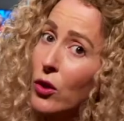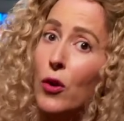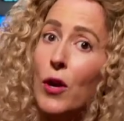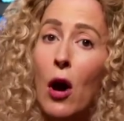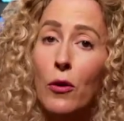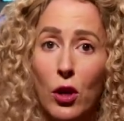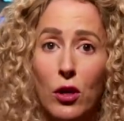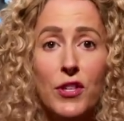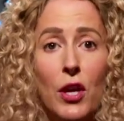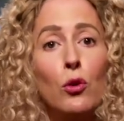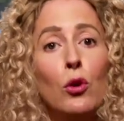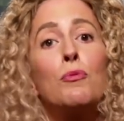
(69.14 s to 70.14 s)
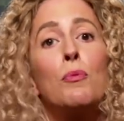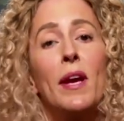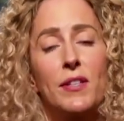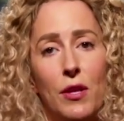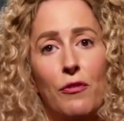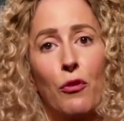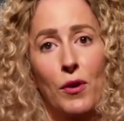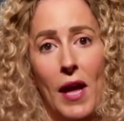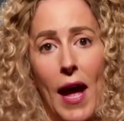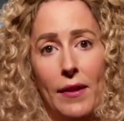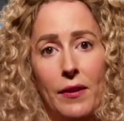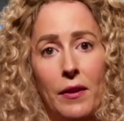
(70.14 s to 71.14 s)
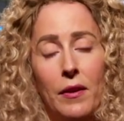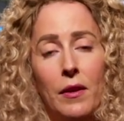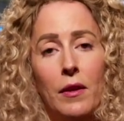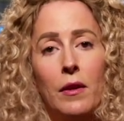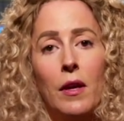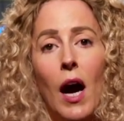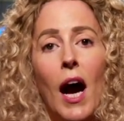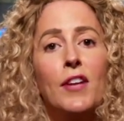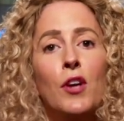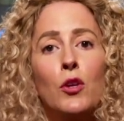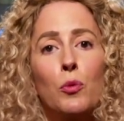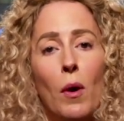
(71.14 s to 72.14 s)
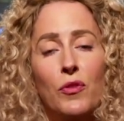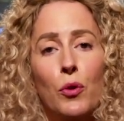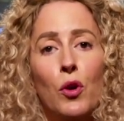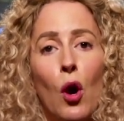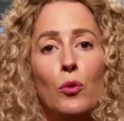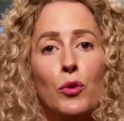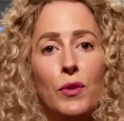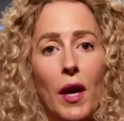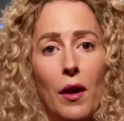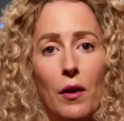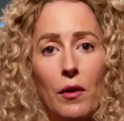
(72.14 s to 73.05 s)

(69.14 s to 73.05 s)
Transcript: no, no. There's a good reason for that. I don't want to go to there.